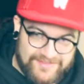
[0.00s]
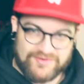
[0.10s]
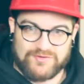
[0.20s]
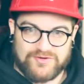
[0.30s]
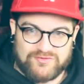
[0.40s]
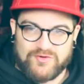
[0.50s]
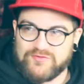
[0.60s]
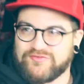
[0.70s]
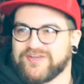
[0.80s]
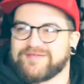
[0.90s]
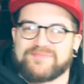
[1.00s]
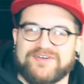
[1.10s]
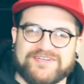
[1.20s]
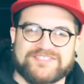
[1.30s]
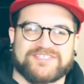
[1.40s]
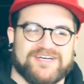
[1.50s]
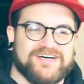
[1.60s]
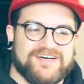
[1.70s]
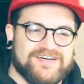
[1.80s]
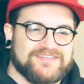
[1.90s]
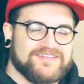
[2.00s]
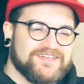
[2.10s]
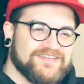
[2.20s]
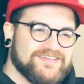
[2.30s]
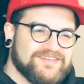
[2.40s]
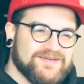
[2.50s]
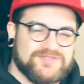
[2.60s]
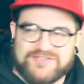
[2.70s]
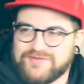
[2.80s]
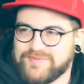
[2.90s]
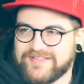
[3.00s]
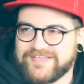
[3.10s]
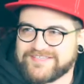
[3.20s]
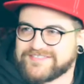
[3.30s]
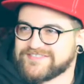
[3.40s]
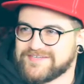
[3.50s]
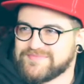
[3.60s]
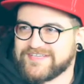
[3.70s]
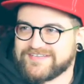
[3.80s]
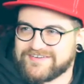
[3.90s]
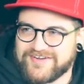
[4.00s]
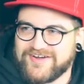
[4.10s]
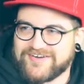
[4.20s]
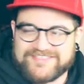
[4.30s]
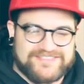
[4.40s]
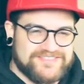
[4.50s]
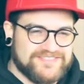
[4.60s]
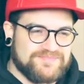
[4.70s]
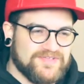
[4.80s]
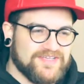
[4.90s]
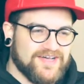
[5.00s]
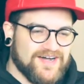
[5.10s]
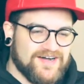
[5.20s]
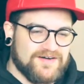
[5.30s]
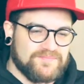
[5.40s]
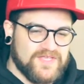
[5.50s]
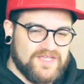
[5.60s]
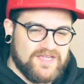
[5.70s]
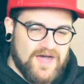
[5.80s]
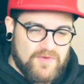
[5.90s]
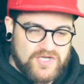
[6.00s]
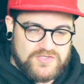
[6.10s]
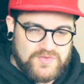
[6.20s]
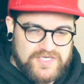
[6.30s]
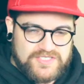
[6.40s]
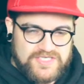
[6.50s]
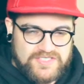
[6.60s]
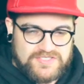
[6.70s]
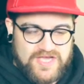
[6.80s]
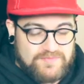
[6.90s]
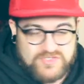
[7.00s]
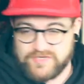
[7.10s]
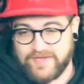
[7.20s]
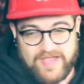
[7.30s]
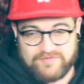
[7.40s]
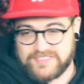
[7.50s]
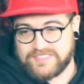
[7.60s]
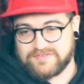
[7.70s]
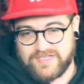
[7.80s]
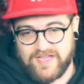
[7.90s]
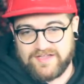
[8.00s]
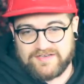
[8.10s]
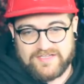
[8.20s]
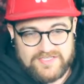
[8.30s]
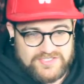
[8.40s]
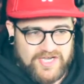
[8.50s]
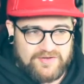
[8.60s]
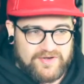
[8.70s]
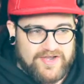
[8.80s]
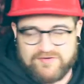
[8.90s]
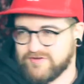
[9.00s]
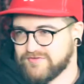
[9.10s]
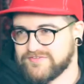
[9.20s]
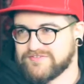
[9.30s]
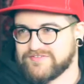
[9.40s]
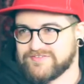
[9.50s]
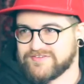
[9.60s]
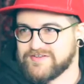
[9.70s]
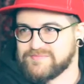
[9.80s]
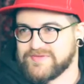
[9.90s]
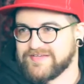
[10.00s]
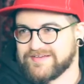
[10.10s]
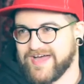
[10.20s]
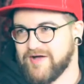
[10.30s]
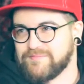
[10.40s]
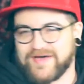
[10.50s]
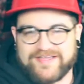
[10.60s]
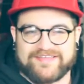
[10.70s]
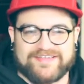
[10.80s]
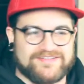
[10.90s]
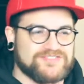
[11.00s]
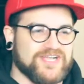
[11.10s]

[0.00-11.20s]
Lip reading: the new Control Freak merch. I'm sure there'll be links or something, or cards or something. I'm on Twitch. I'm streaming every single day in January. I don't know if this is going to be out by the end of